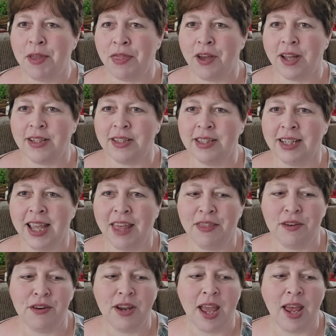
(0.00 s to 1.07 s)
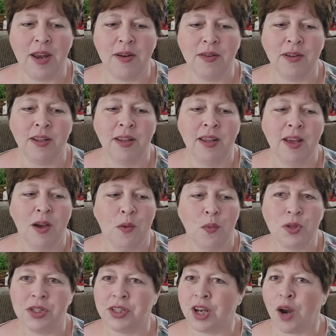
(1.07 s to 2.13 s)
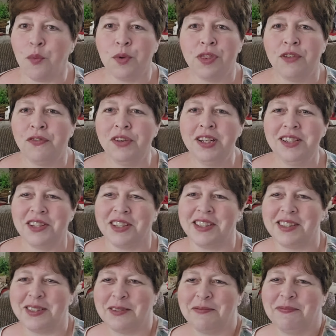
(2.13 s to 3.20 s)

thoughts together and we'll start with the finishes.